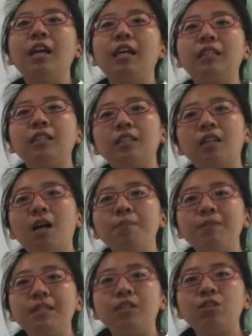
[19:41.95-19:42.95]
in the
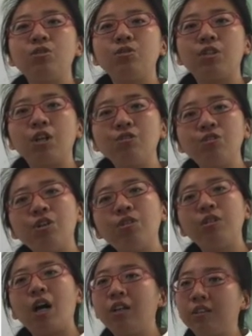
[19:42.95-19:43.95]
company to control
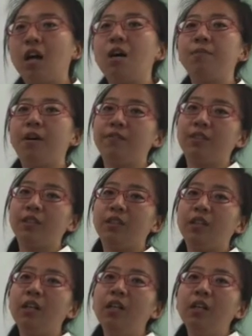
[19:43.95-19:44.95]
the outcome of the
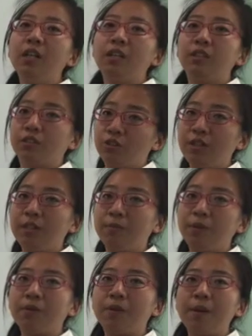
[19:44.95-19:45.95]
training
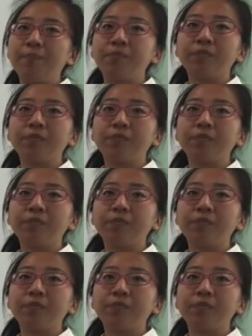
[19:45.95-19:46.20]
program.